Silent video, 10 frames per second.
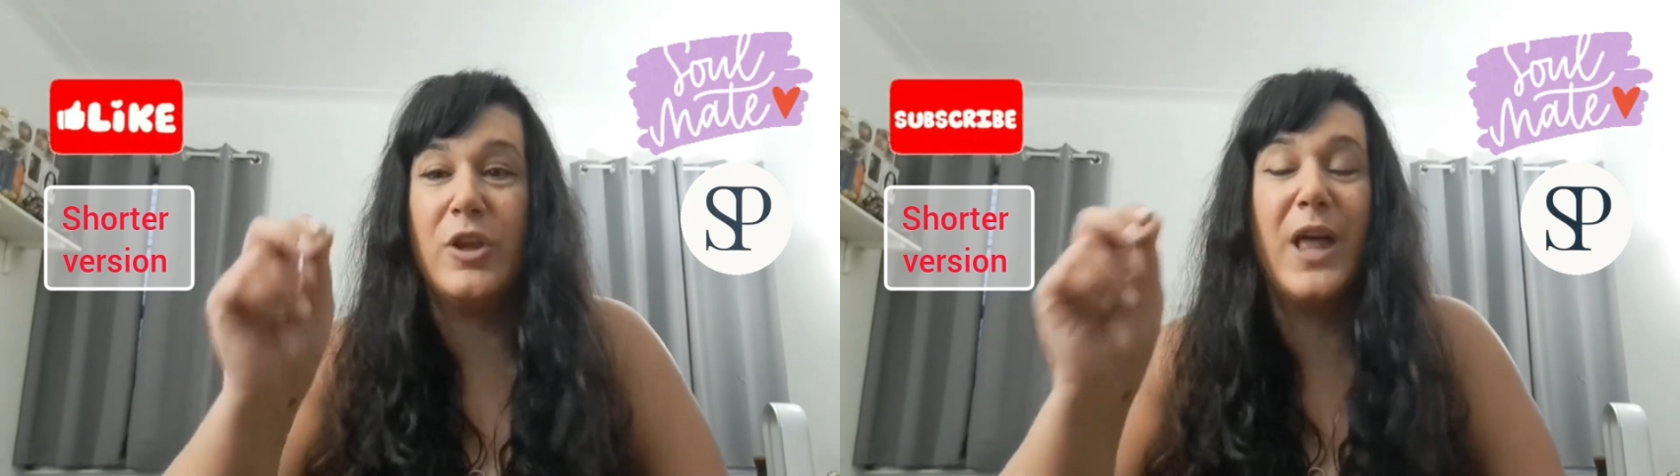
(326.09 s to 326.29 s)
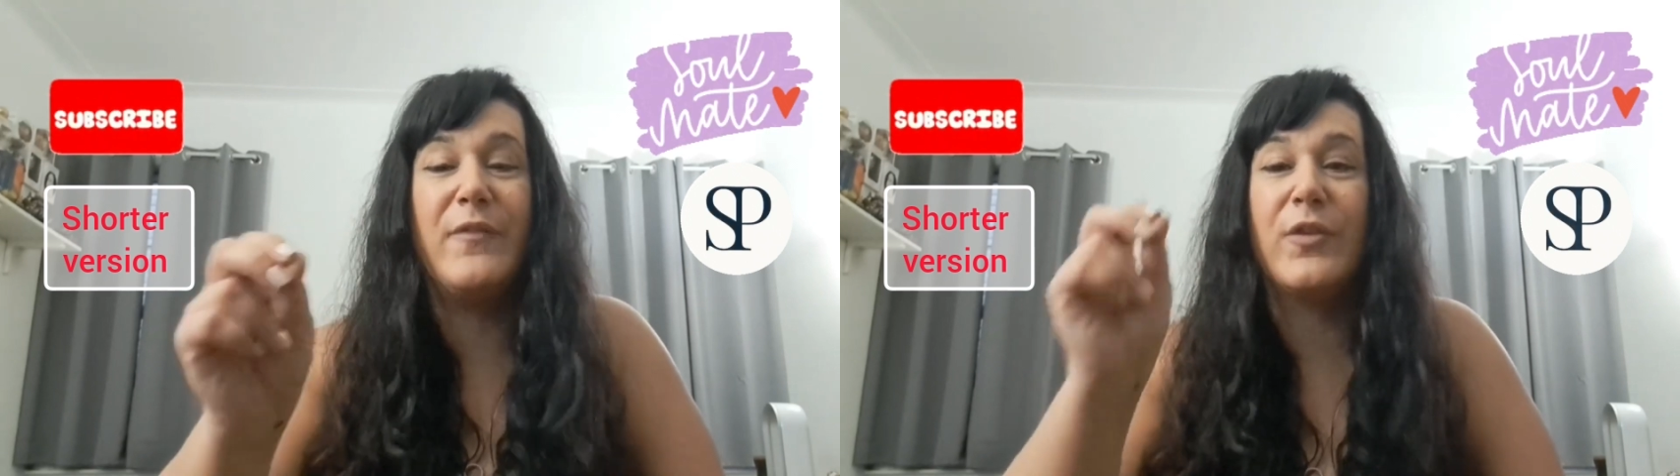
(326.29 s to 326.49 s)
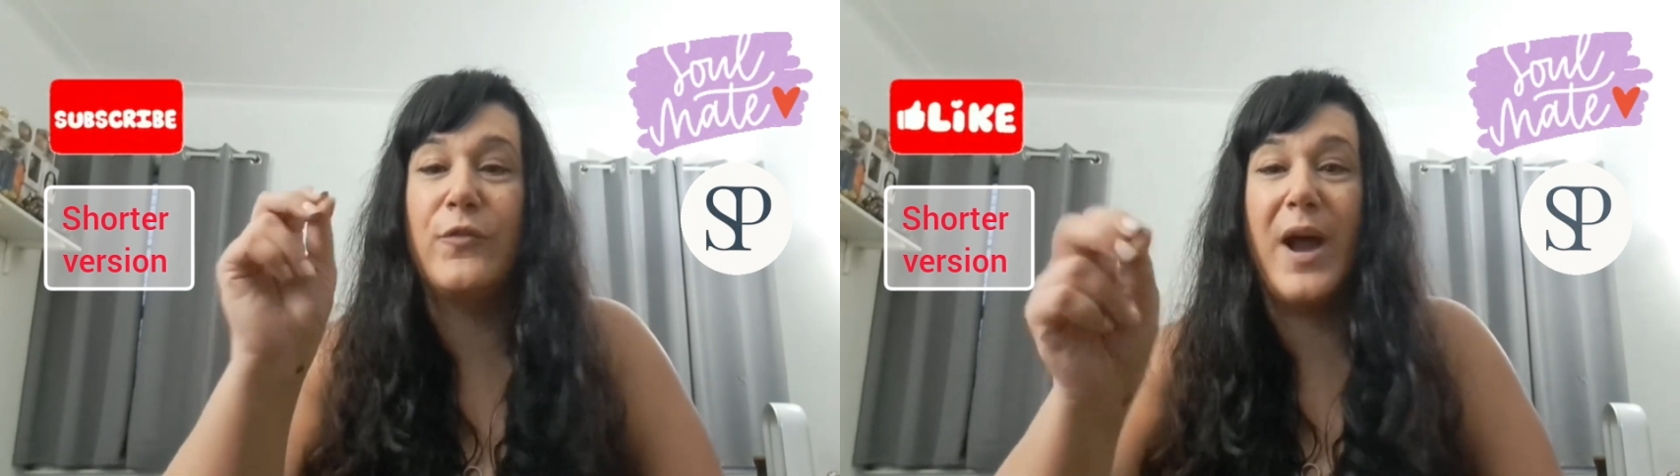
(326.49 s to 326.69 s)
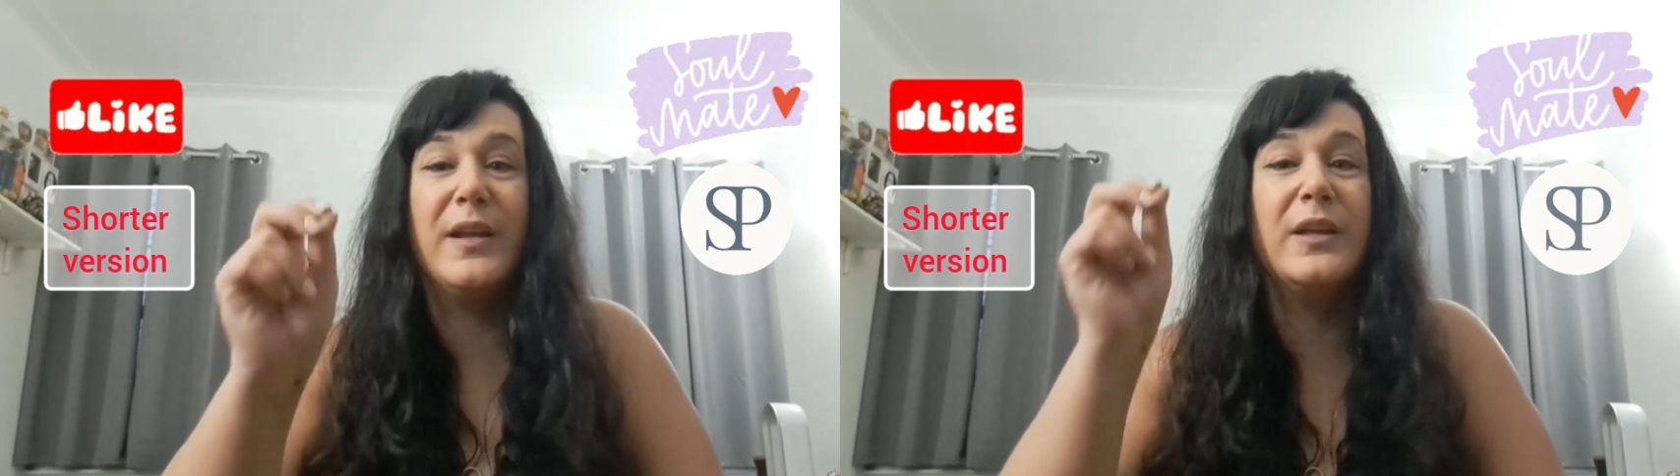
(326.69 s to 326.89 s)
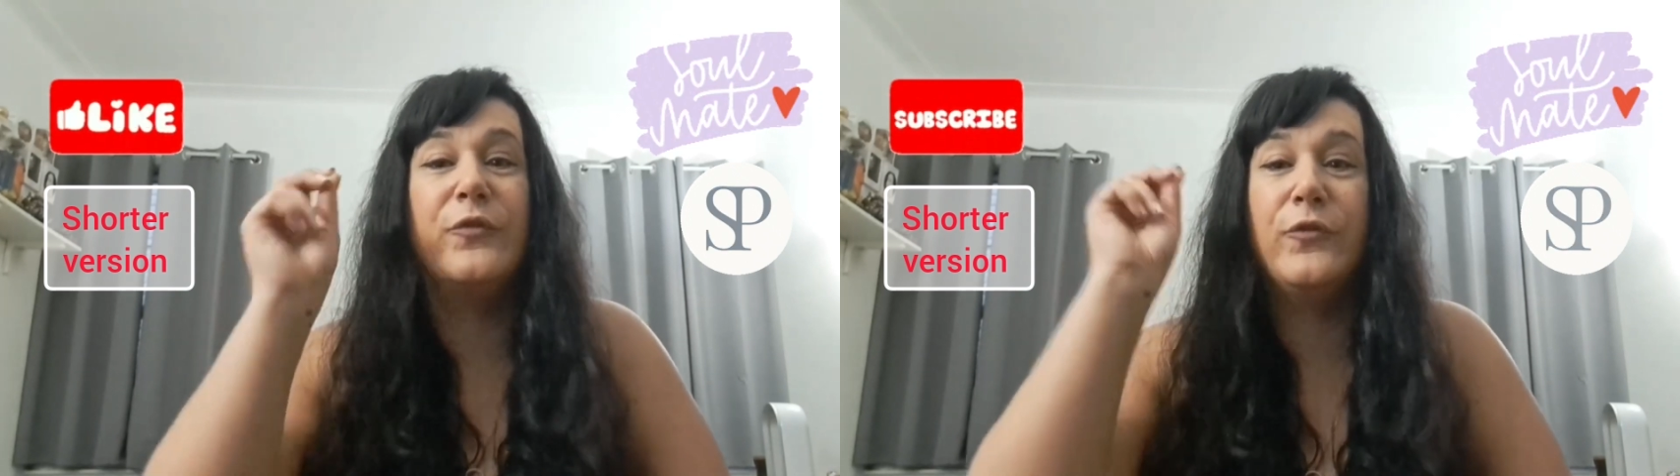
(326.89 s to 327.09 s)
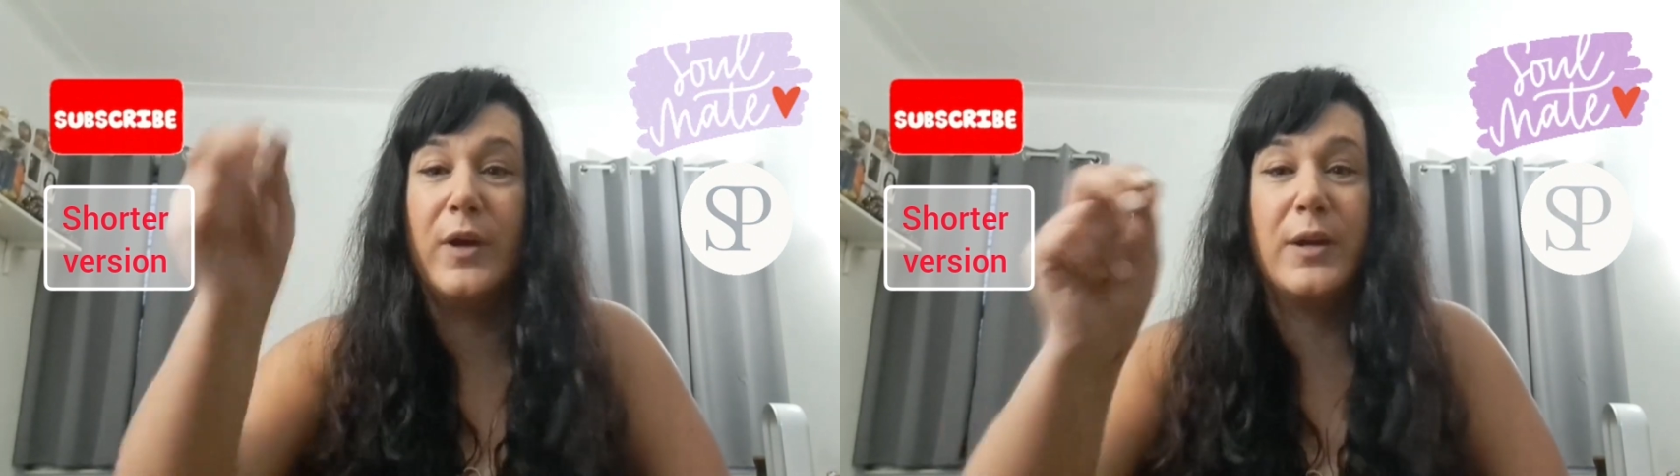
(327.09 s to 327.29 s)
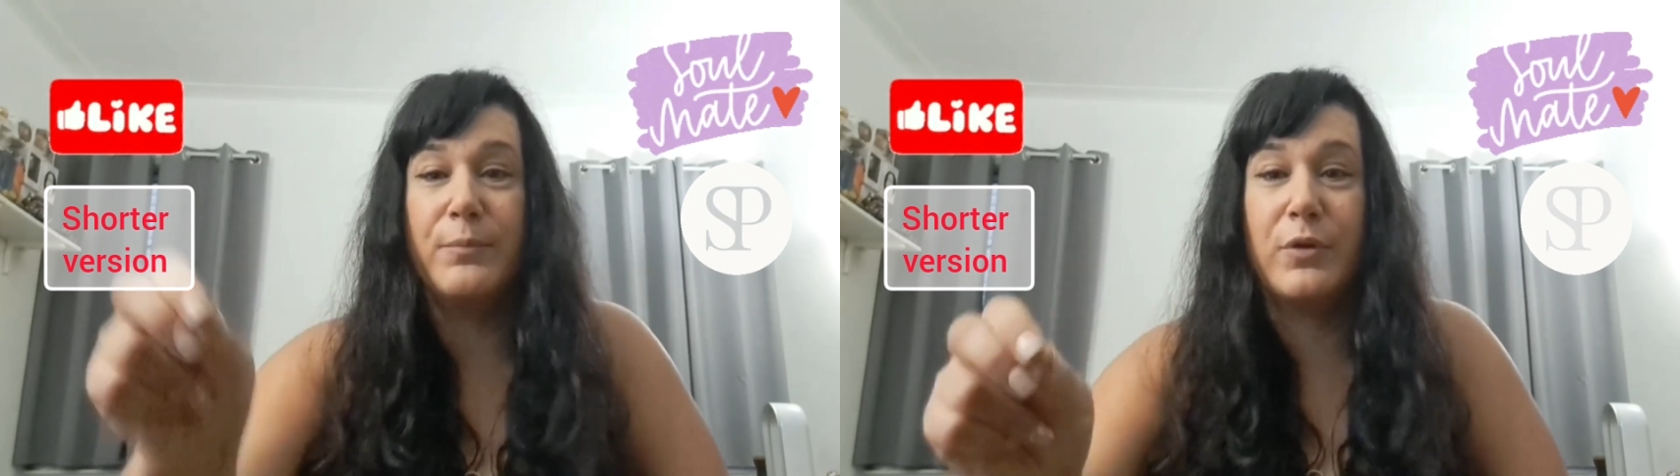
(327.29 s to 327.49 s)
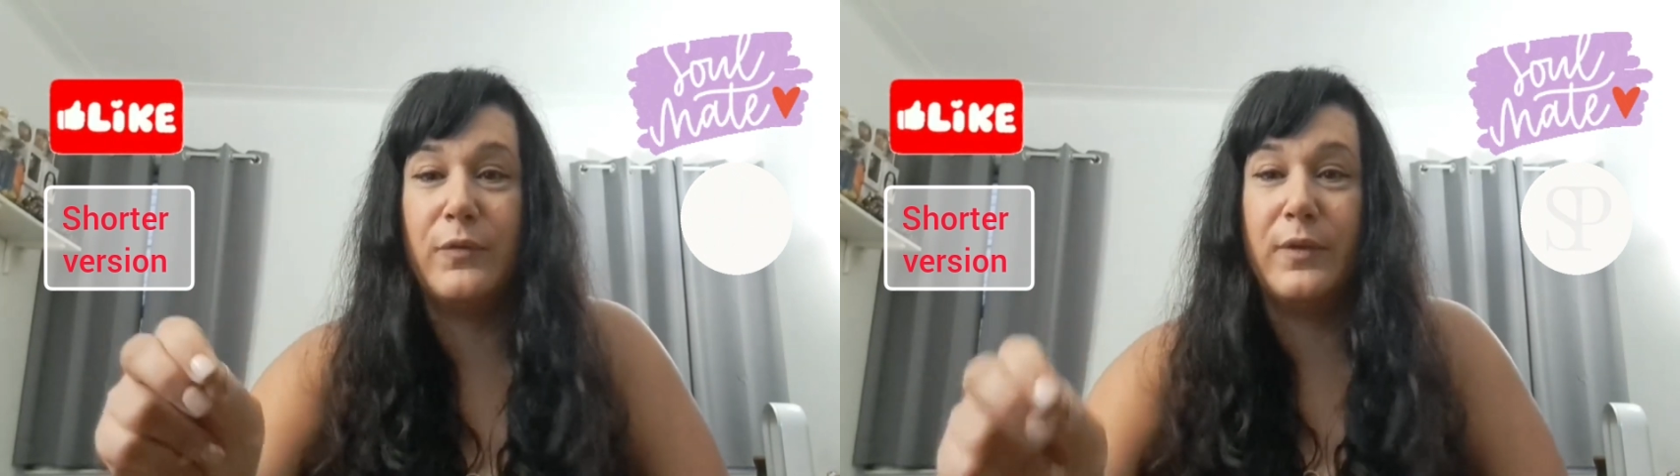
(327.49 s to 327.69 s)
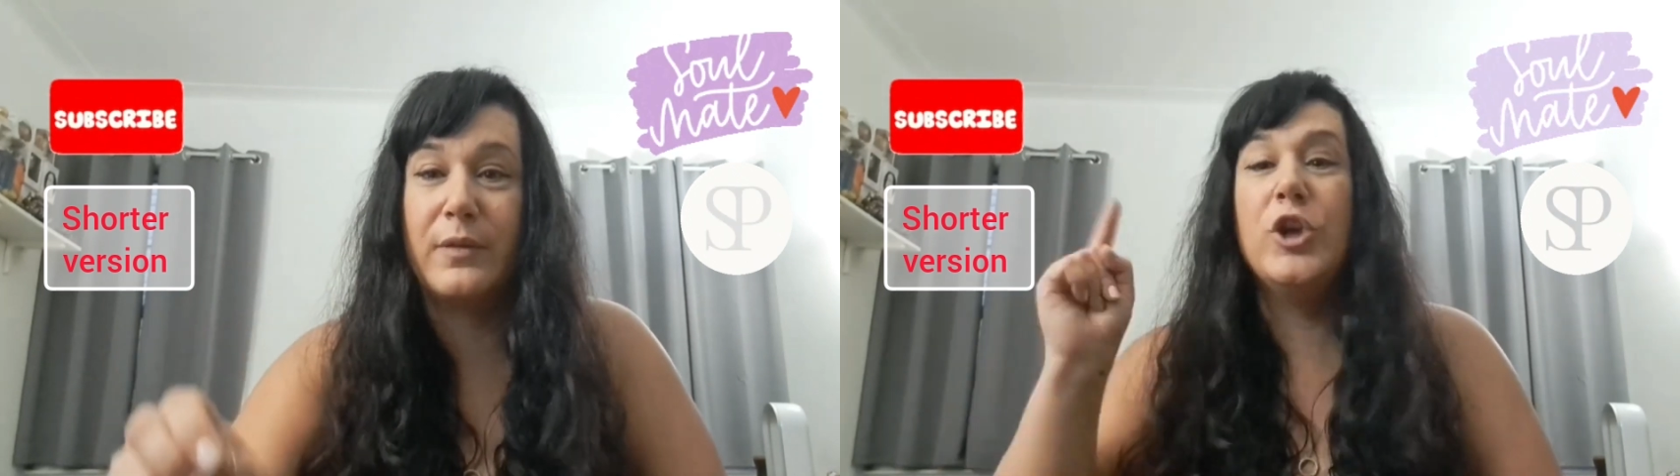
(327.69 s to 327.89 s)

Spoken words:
Your life is finally fucking perfect.